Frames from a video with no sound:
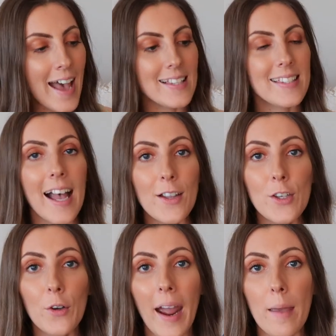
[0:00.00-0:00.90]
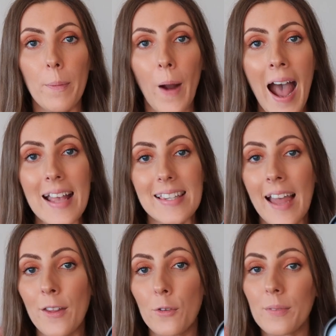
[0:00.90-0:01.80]
such a great price,
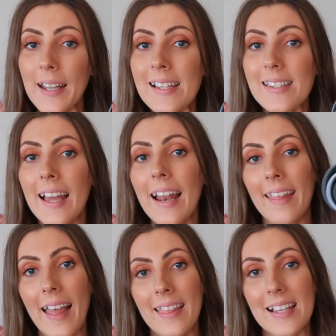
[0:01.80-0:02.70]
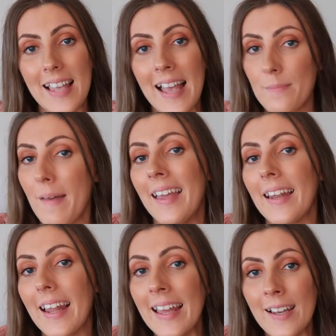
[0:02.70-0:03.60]
and the reason that this has made
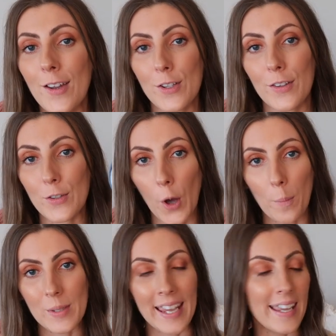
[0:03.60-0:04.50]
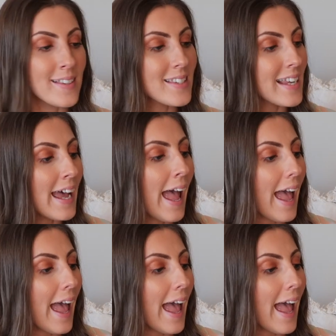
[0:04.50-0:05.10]
it into the top 10s